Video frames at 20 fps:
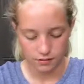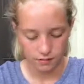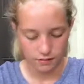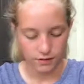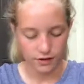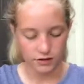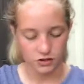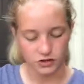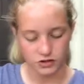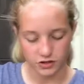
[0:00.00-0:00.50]

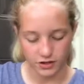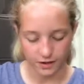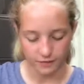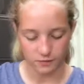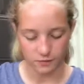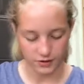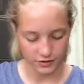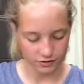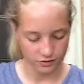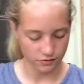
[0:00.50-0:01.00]
Really, she should
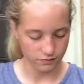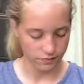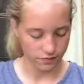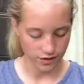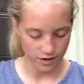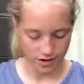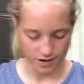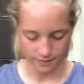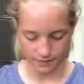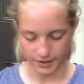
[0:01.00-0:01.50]
have a Western one
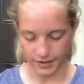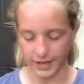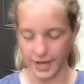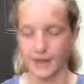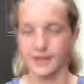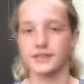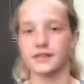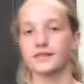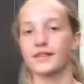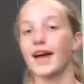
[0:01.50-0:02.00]
on, but yeah.
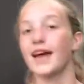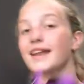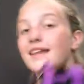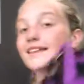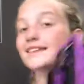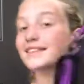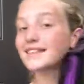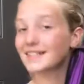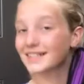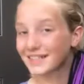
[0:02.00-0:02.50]
So that
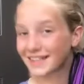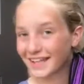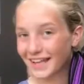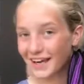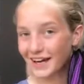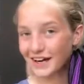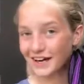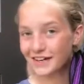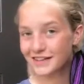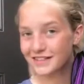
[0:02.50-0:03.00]
is
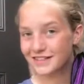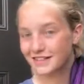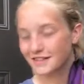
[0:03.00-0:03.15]
Claire's.